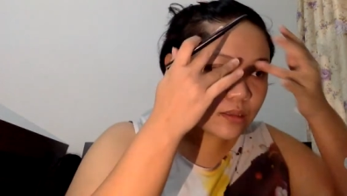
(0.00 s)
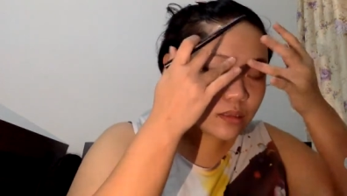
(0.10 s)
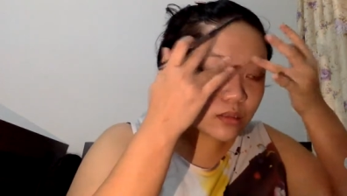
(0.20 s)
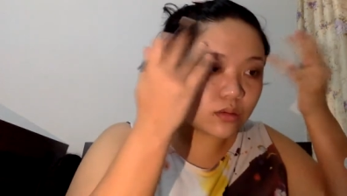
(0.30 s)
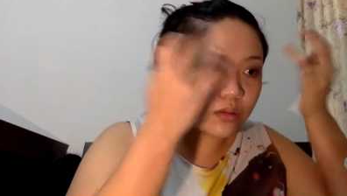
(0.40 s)

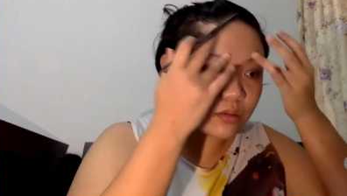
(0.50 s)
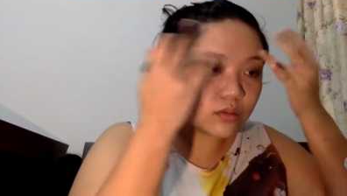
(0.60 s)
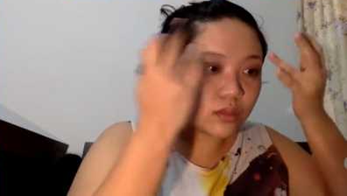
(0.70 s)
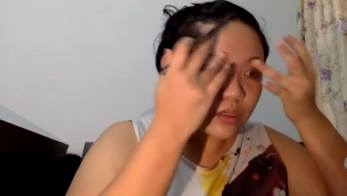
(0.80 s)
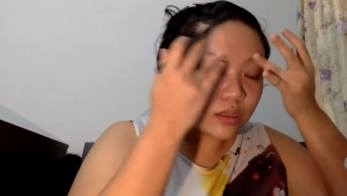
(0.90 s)
So
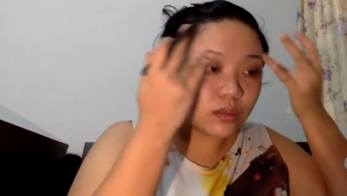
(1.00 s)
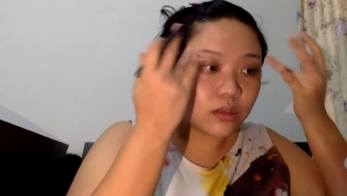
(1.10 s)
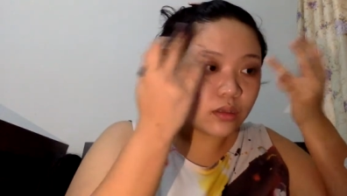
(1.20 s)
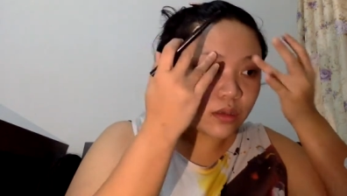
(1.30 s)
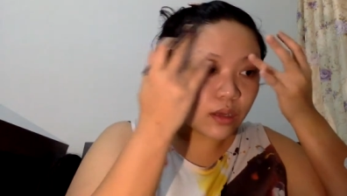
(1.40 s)

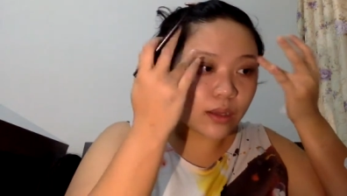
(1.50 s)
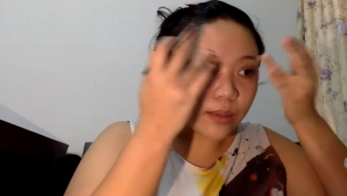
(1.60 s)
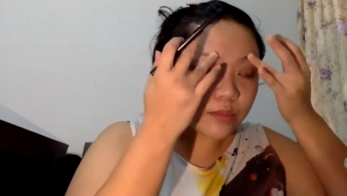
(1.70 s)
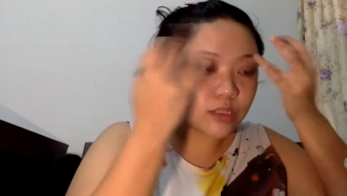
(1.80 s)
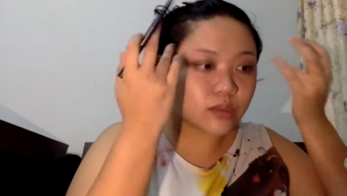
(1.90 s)

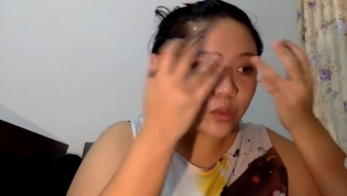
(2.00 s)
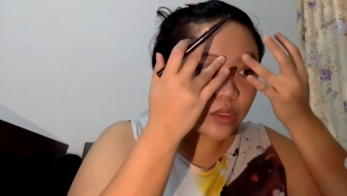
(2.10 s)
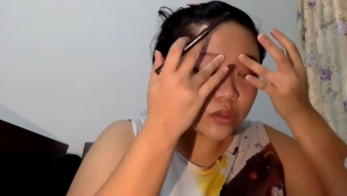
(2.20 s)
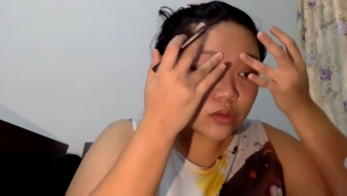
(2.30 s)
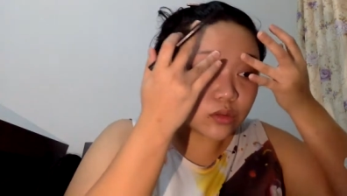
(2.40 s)
I'm just
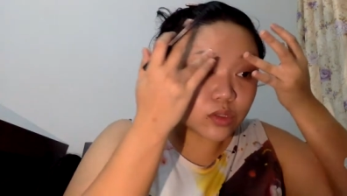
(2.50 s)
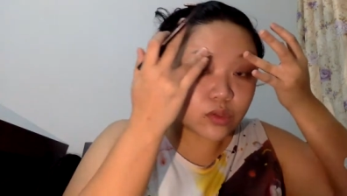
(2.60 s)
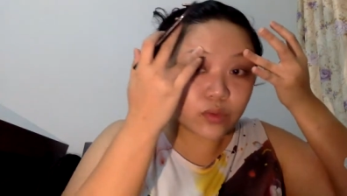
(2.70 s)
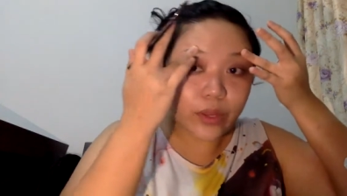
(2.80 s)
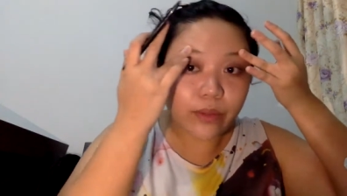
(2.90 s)
going to
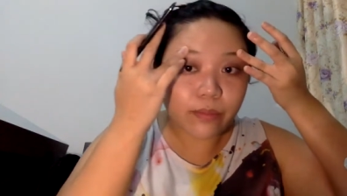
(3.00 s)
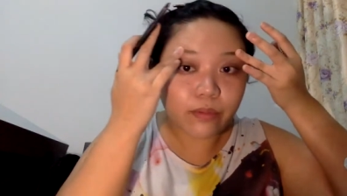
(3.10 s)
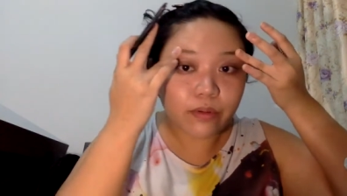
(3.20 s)
swipe